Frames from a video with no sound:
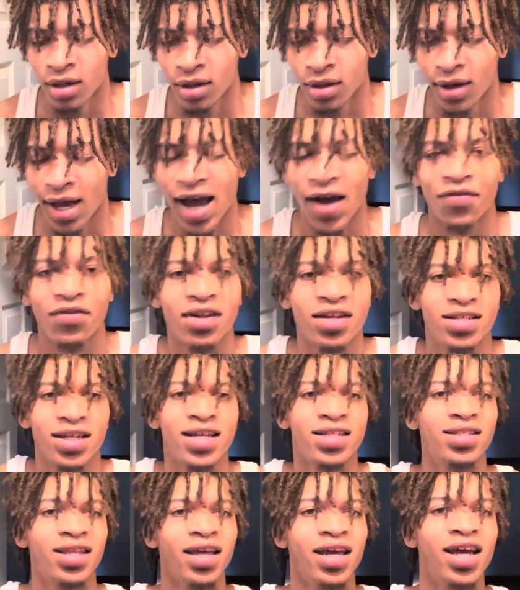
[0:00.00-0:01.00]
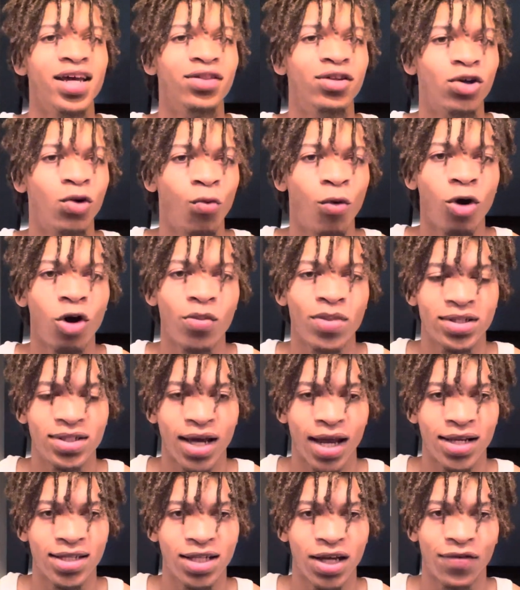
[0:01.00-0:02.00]
have this it's the end of the world
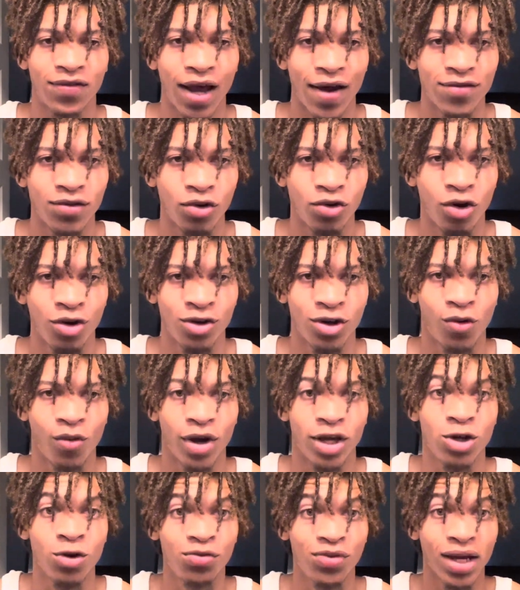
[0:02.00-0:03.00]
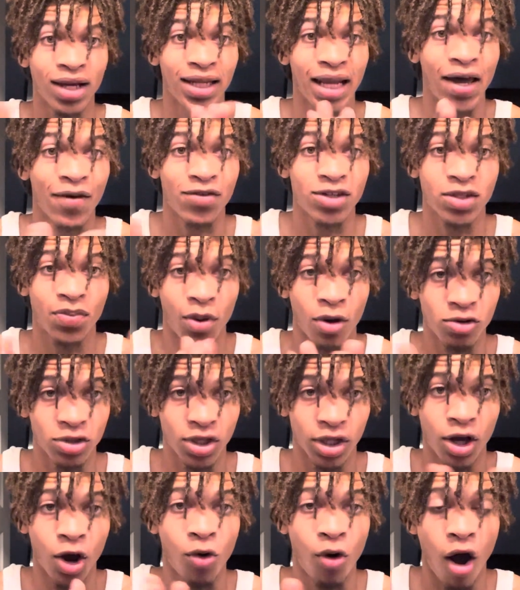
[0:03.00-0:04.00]
mentality of life don't go your way. You think life is supposed
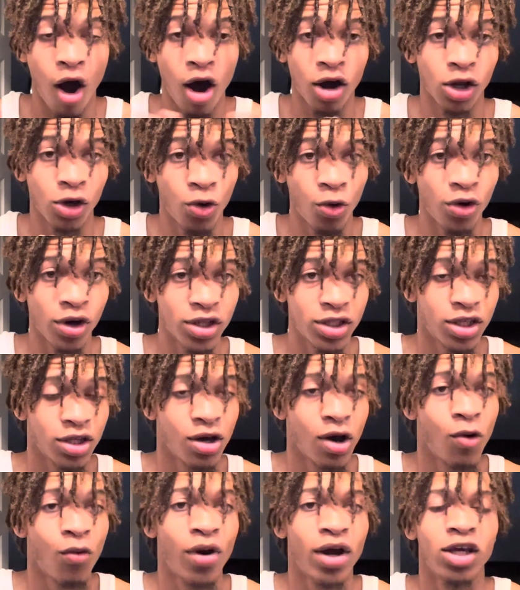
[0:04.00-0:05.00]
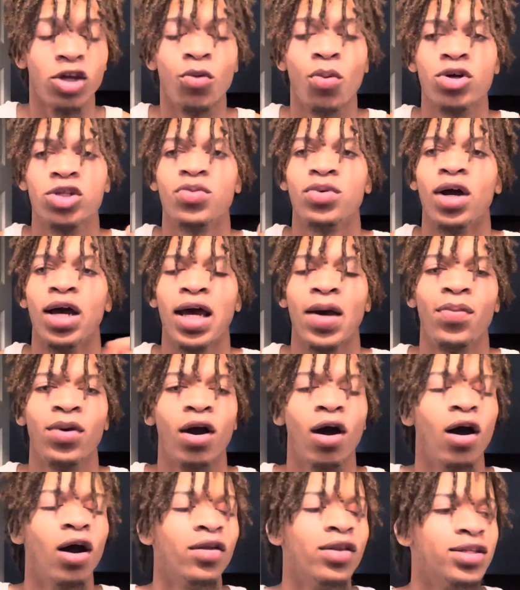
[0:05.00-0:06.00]
to go all according to your way and you're supposed to be happy
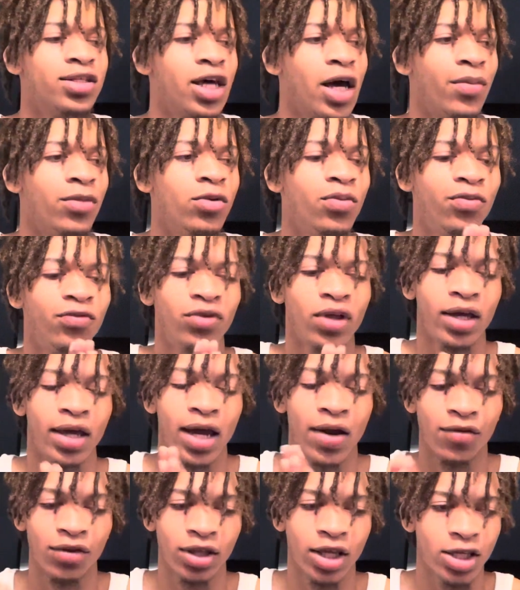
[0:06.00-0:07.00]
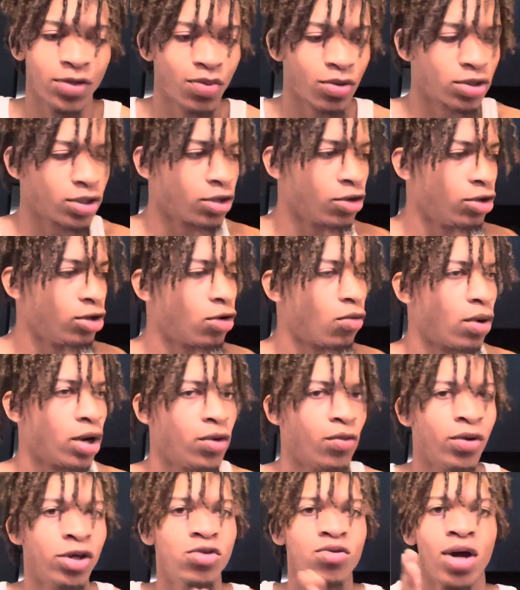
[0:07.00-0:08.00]
all the time. You think everything's supposed to go your way
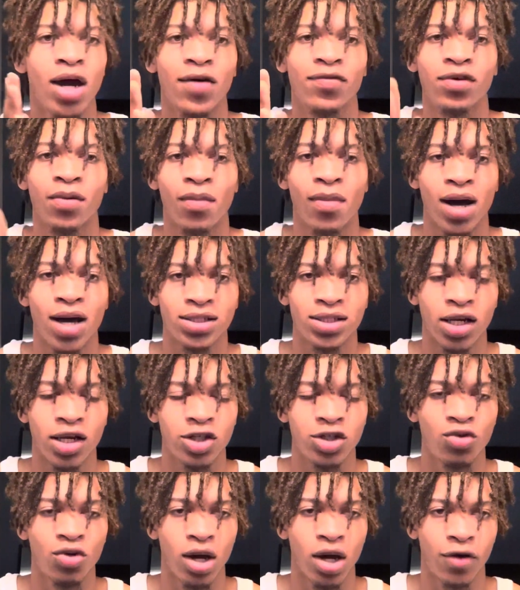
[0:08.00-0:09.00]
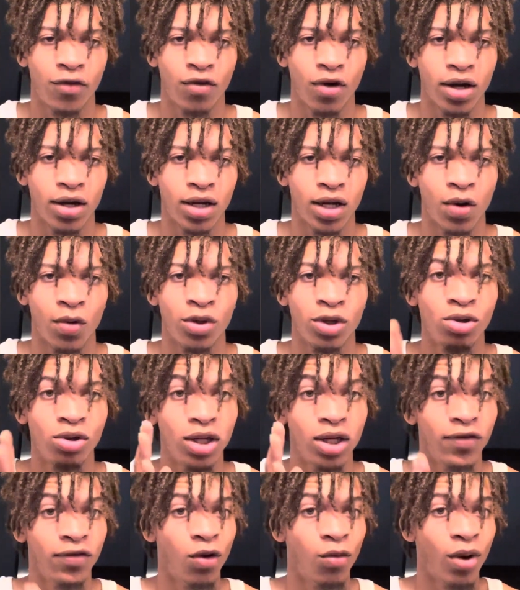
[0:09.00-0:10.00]
when you have the mindset that you have right now. When you
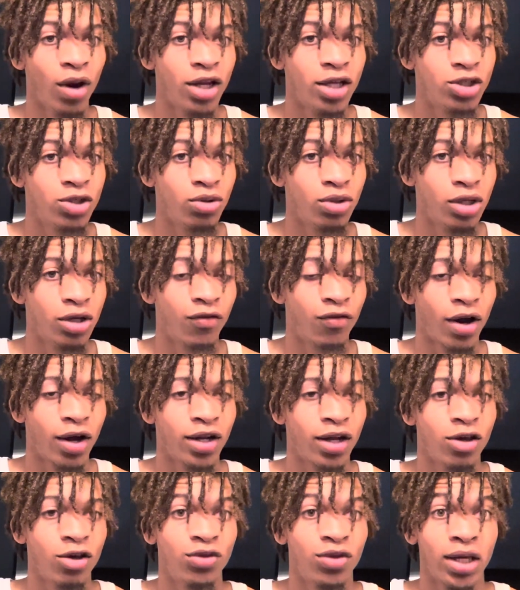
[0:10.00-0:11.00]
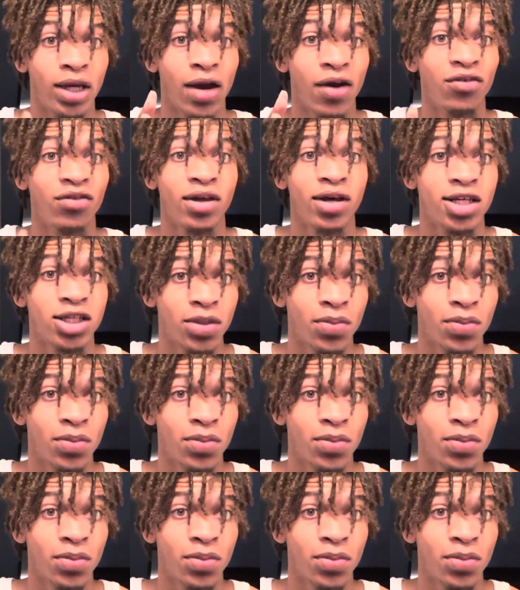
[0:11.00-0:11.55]
live the way that you live right now, you think everything is